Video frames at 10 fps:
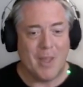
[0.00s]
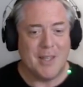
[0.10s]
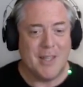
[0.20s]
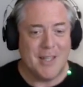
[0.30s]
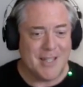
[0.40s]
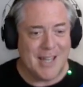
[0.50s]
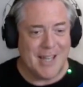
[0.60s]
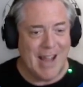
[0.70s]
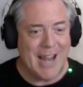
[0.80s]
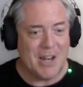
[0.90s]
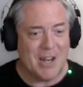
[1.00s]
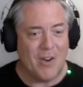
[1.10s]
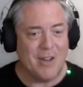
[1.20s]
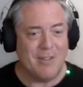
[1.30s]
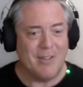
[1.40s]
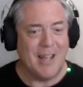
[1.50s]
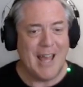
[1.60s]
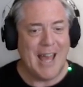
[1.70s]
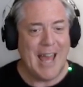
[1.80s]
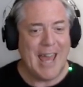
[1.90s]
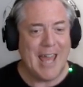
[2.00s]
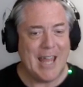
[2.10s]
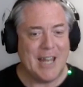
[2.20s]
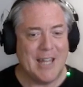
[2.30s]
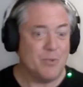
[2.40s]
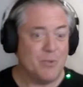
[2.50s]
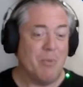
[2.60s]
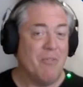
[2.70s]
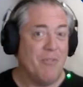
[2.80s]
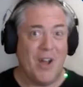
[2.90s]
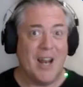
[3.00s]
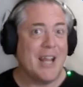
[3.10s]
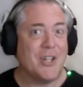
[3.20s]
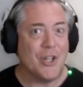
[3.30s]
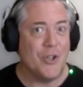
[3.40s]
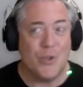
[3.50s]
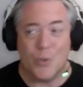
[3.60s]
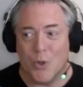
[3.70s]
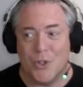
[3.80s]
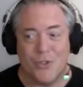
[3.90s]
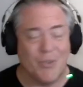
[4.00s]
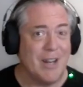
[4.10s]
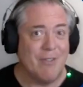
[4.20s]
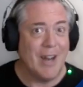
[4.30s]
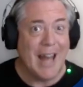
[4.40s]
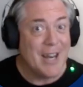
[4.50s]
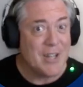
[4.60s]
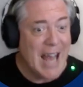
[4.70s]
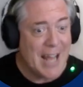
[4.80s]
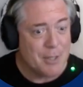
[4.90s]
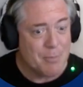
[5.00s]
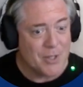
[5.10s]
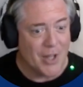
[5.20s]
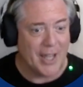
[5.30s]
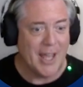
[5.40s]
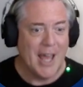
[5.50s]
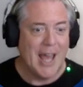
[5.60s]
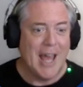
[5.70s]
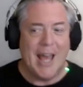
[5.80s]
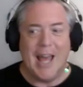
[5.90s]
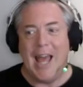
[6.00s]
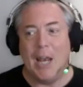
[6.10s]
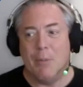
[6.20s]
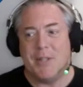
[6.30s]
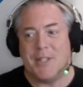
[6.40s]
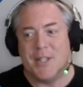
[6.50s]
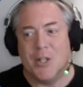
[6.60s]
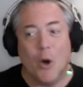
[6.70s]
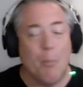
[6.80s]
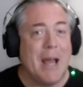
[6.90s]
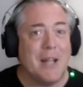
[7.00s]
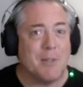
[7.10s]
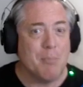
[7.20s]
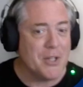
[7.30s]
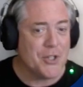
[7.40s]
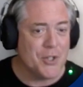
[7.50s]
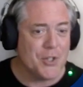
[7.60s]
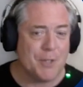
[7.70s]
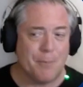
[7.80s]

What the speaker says: Here's the year 8 and 9, and that's when we finally actually use words directly related to atoms, like elements and compounds and mixtures.